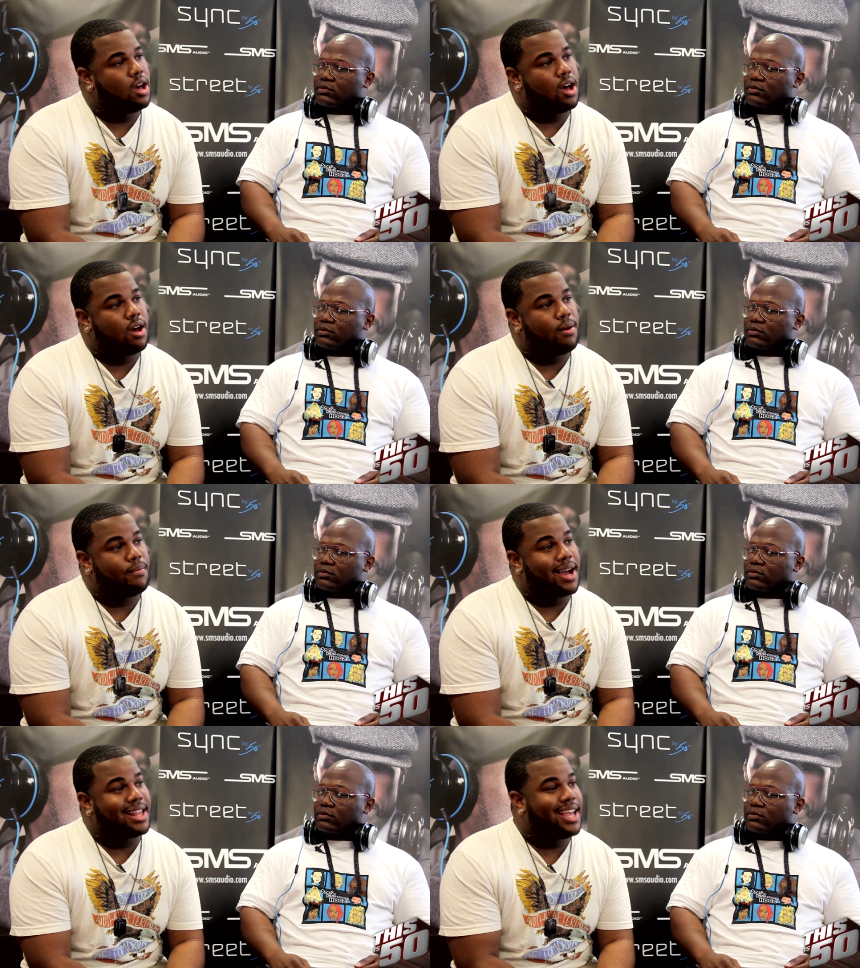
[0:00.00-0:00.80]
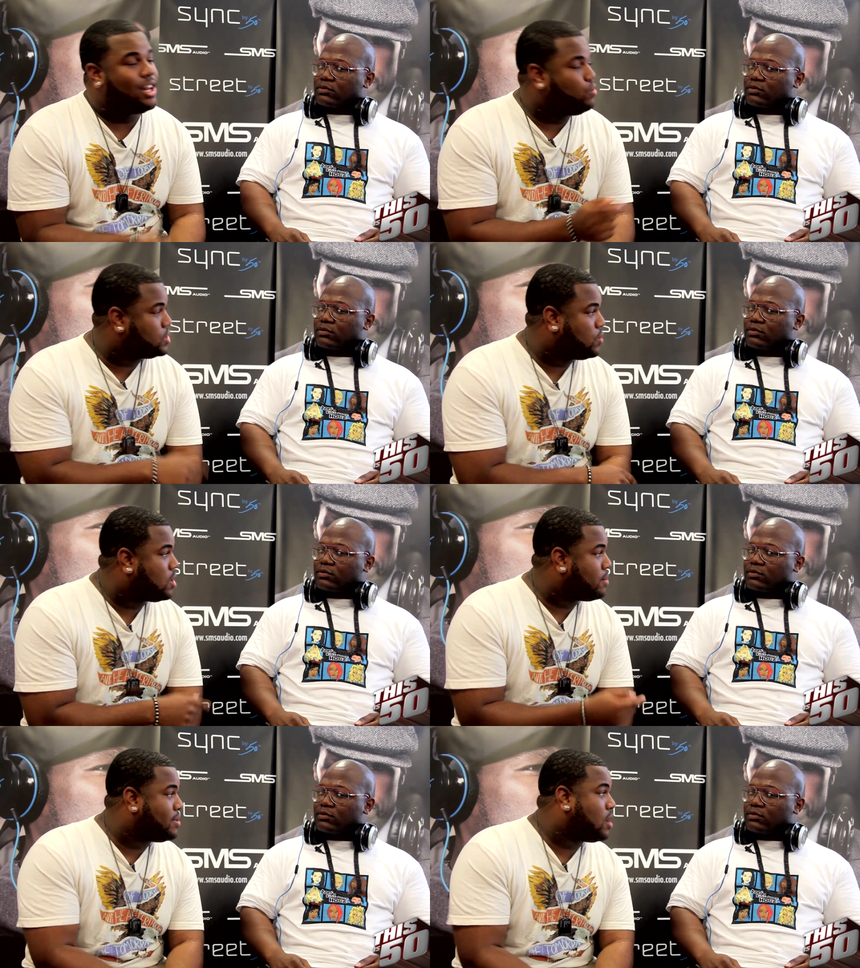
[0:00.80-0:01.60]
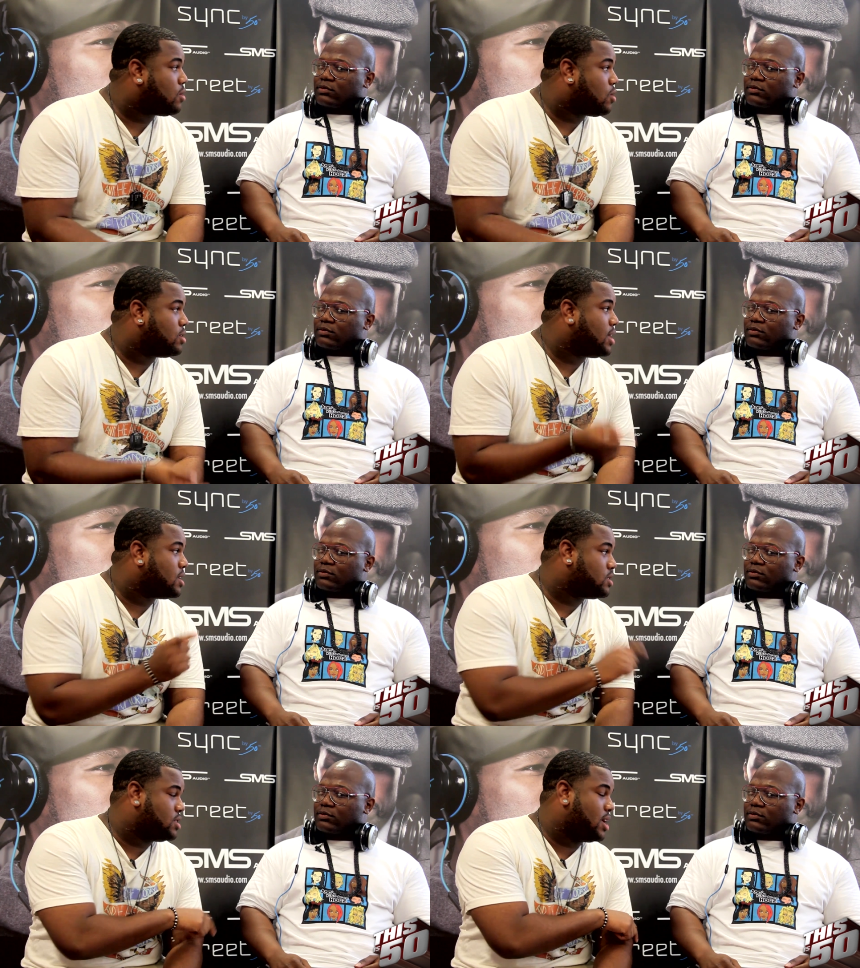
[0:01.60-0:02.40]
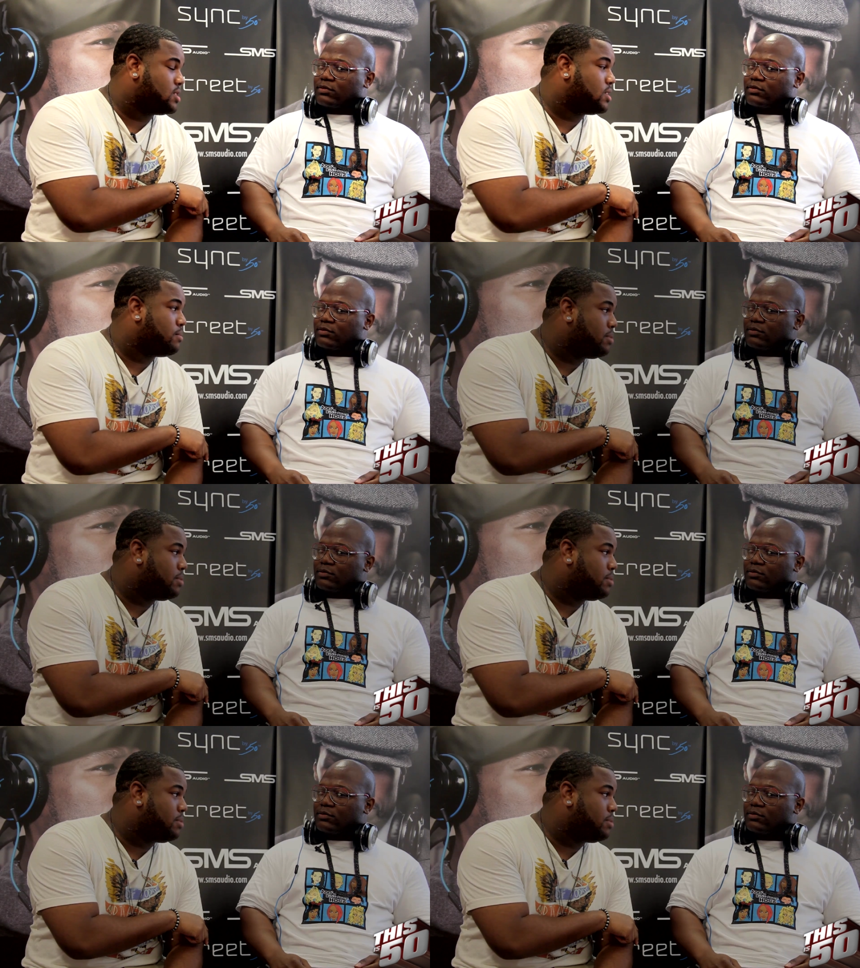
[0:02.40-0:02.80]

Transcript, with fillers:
Speaker 1: Um, I got the new single coming out called Dance, Dance to the